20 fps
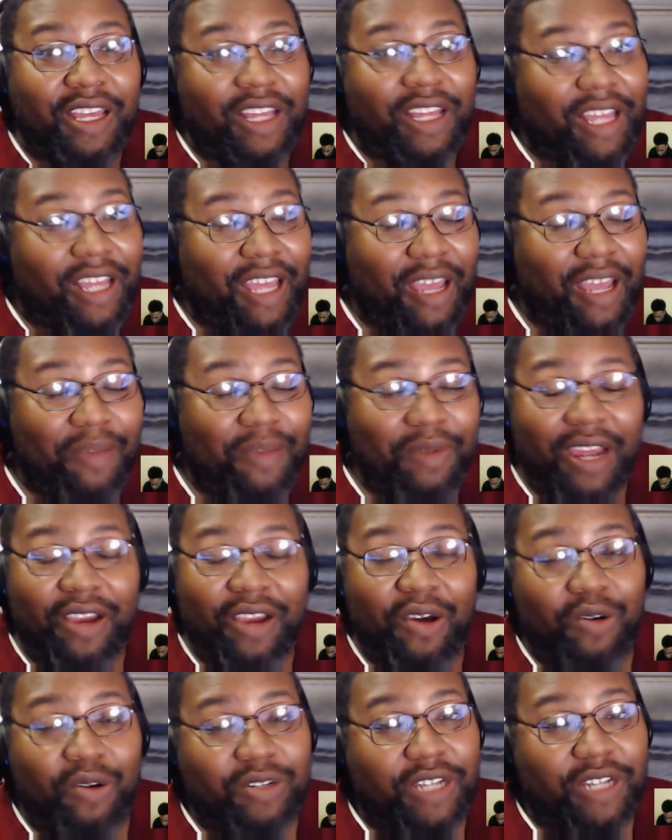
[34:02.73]
him and that
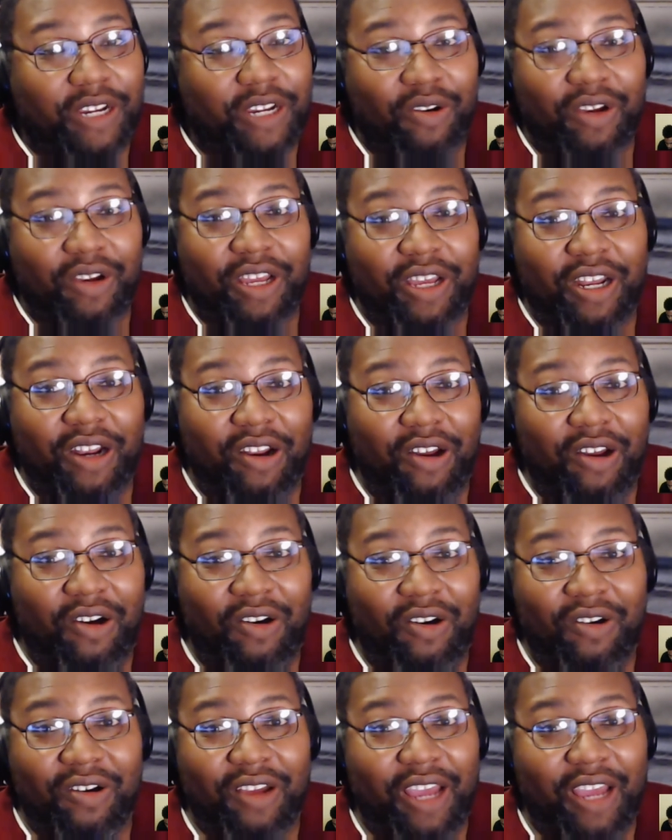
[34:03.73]
coach ain't going to get
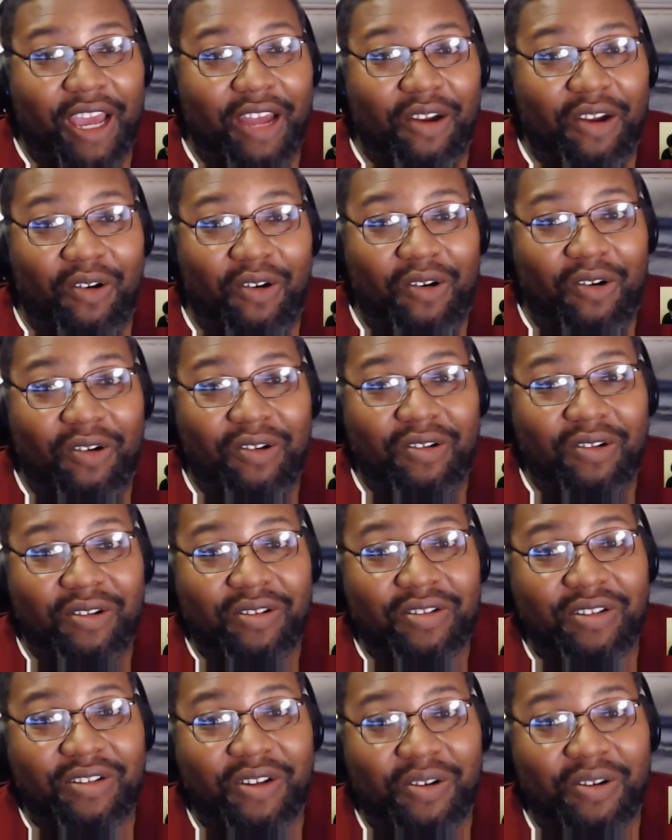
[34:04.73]
along at all.
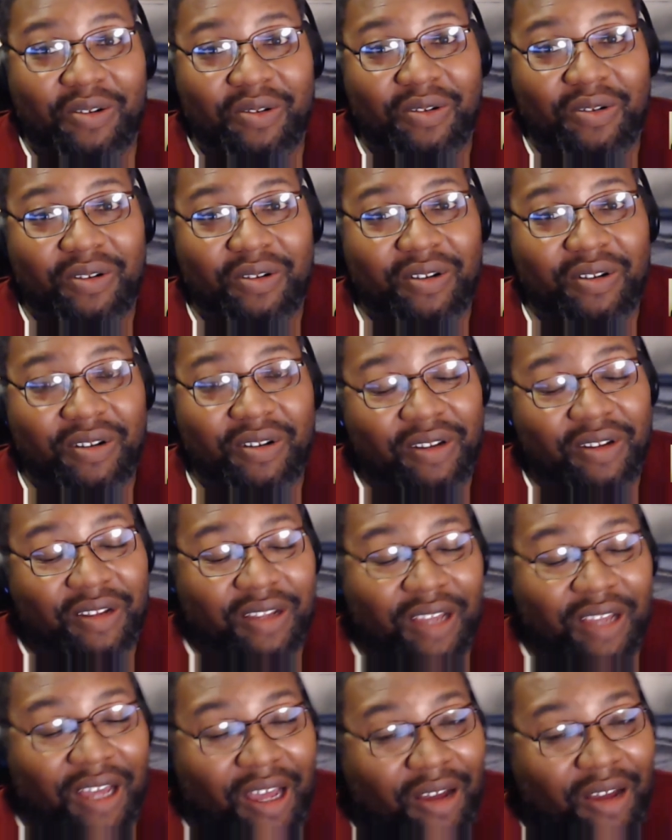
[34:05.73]
So
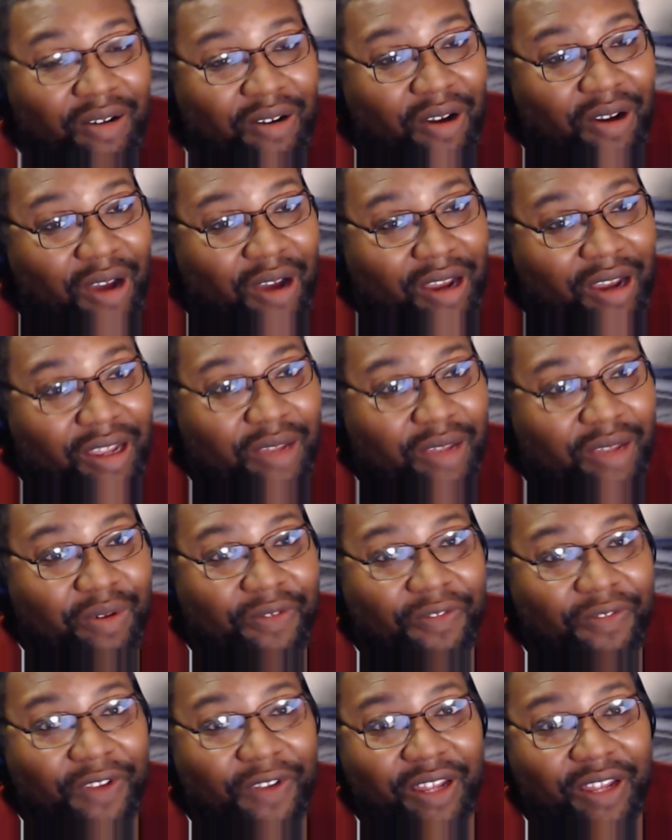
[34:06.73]
I don't know how he would
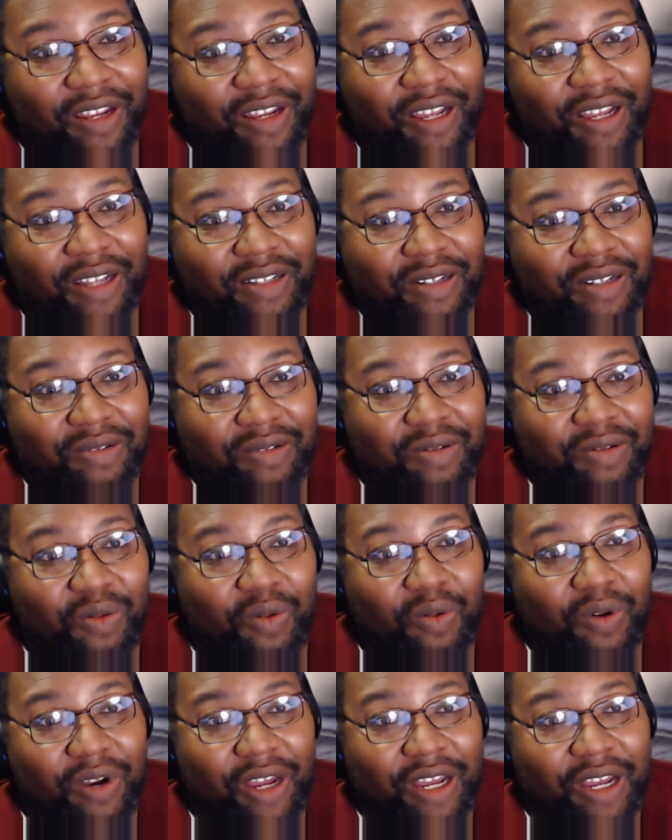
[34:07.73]
fit as a
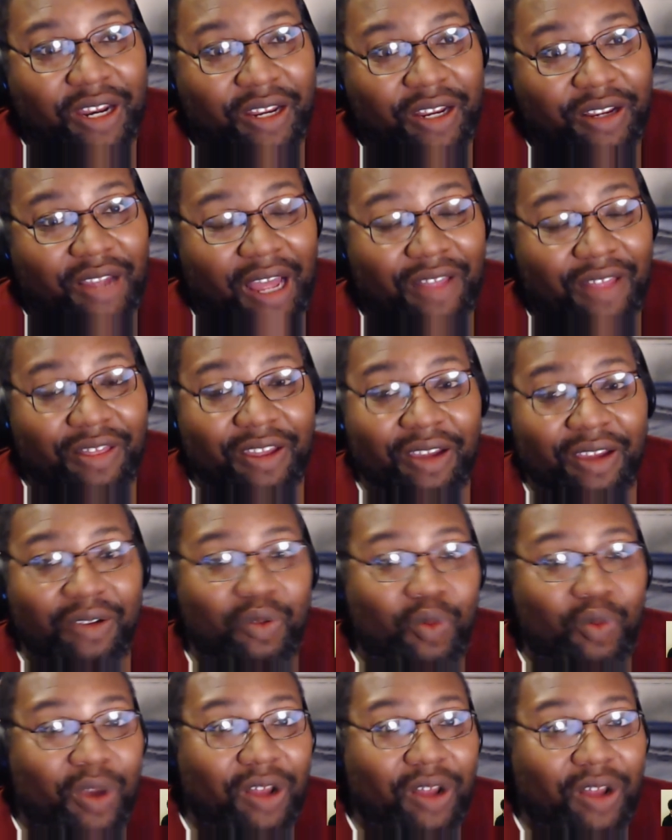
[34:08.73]
coordinator. I think
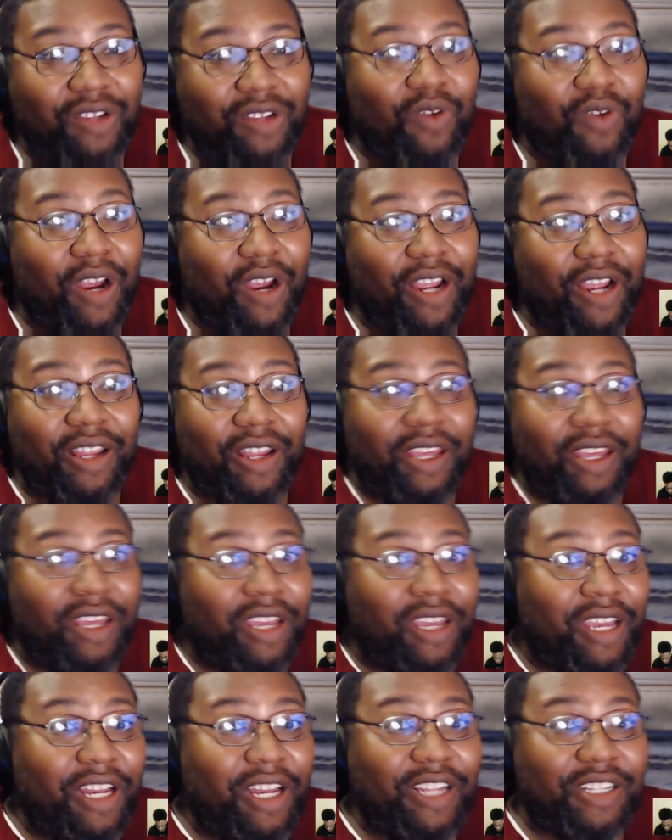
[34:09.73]
Will is right.
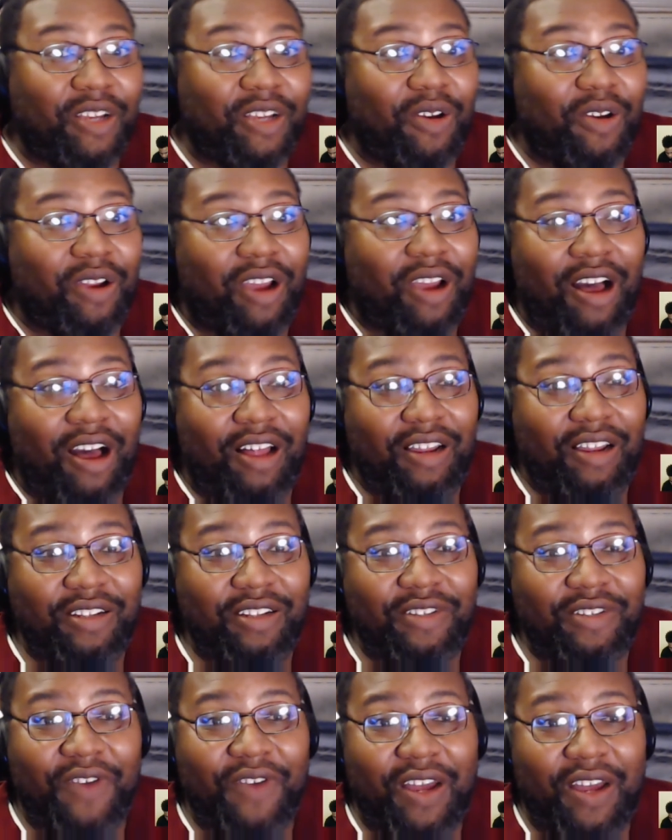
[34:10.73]
He needs to go to
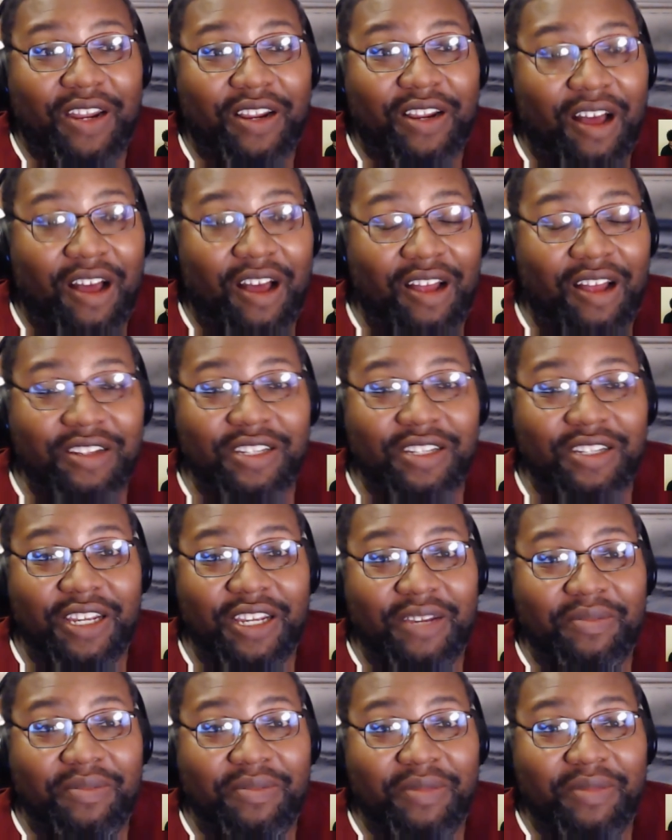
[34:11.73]
college, find a college
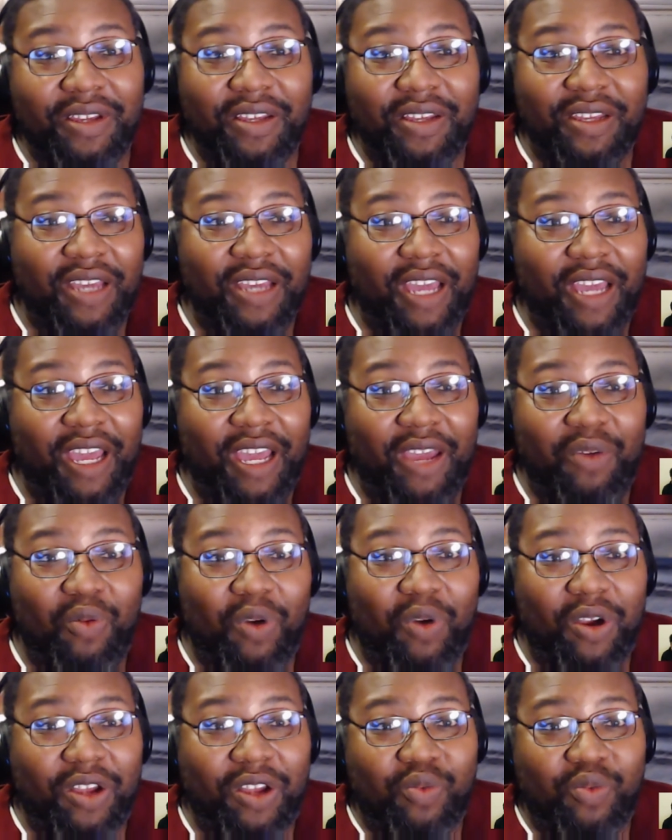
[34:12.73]
team, and
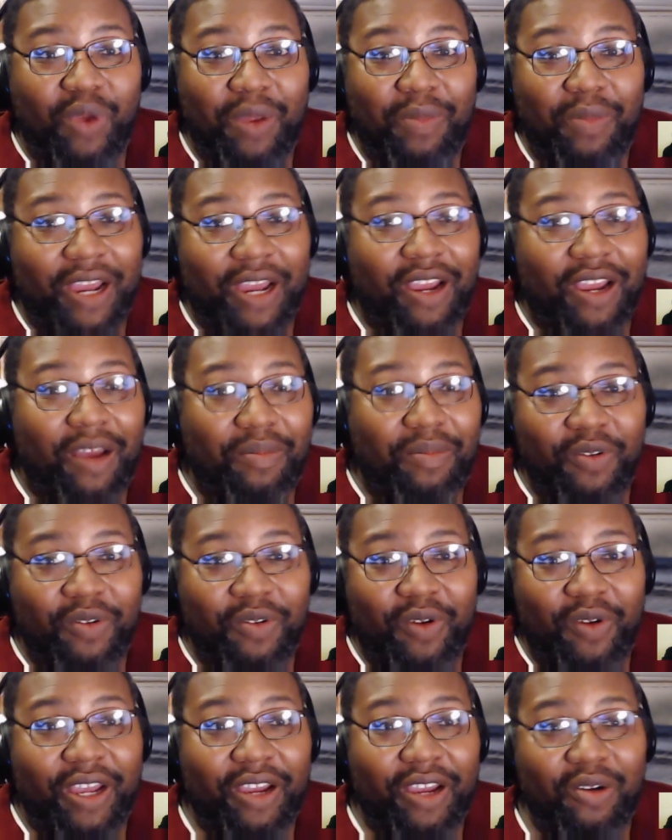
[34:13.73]
work his way back up to
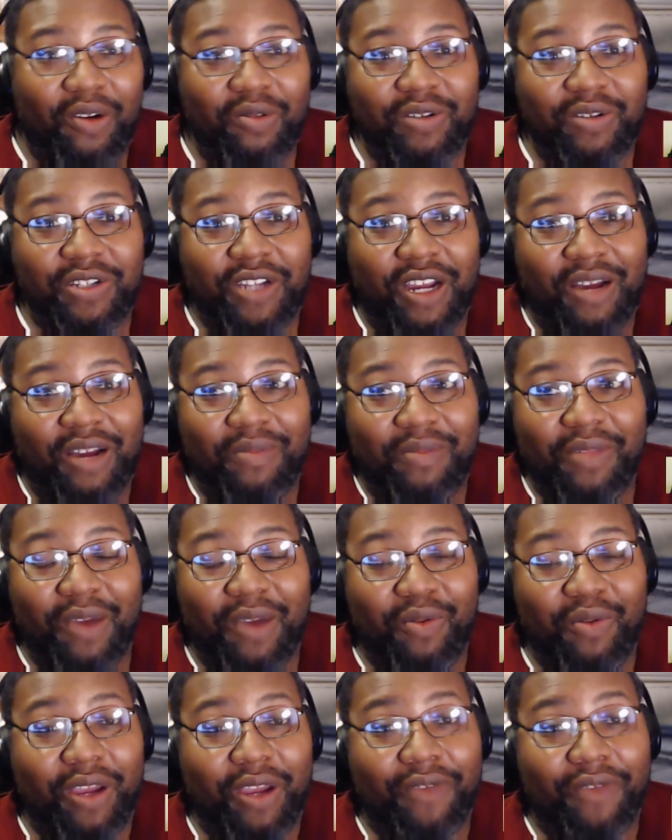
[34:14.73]
a head coach job
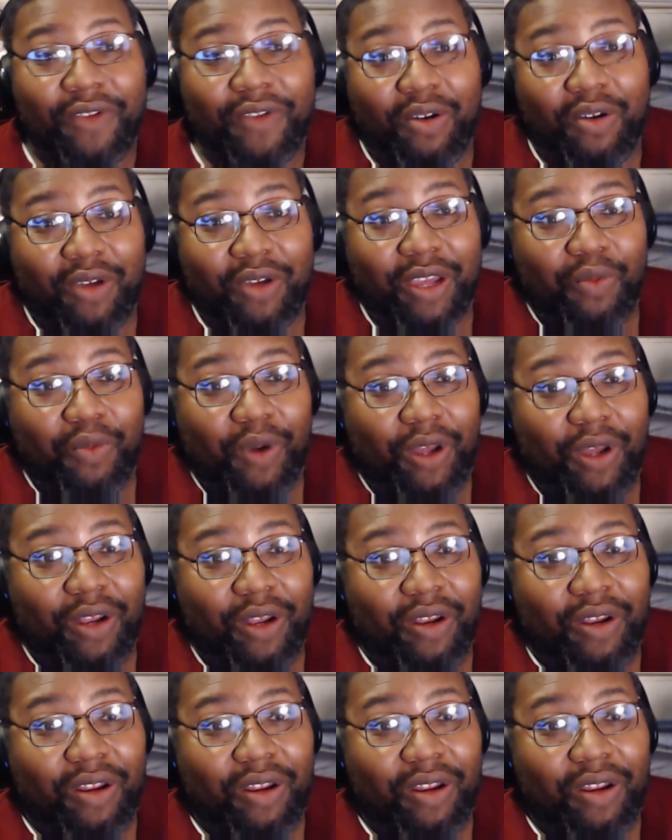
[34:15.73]
that way if he don't get one